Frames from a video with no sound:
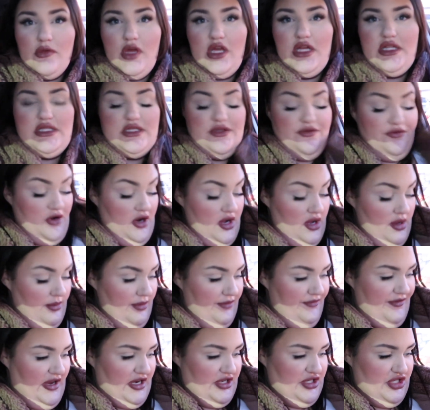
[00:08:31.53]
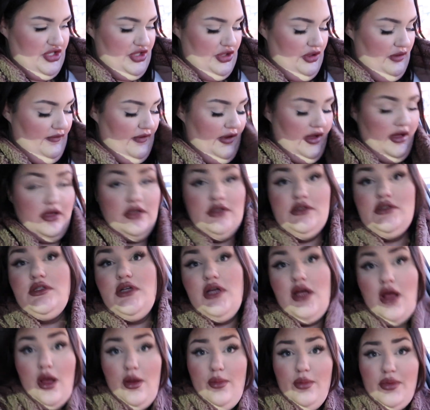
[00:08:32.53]
It's from Fashion Nova,
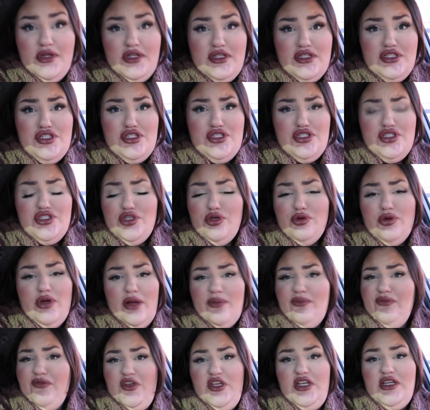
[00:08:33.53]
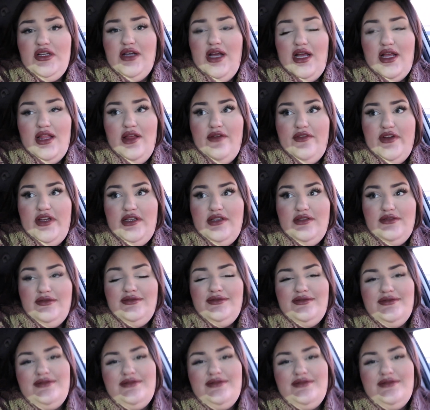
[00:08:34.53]
but it's so comfy. I love it.